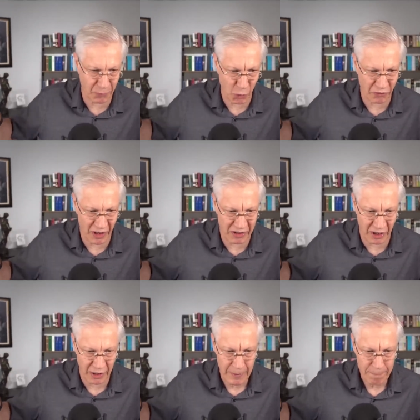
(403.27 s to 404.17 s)

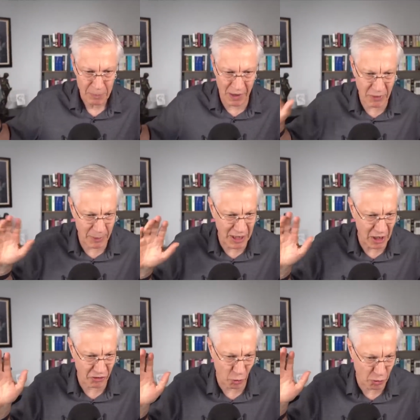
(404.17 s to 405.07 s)
post-vaccine. Everybody
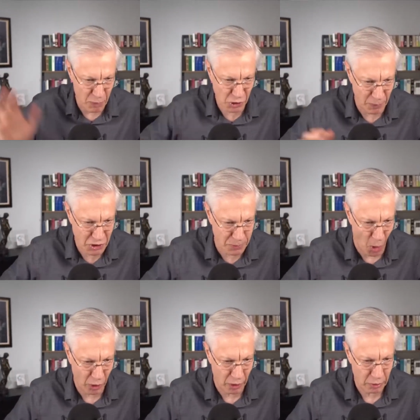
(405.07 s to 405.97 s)
else, it was much, much
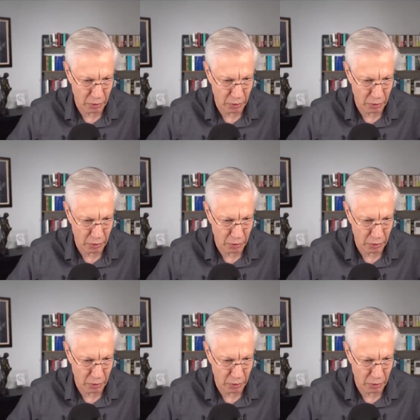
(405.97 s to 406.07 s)
smaller.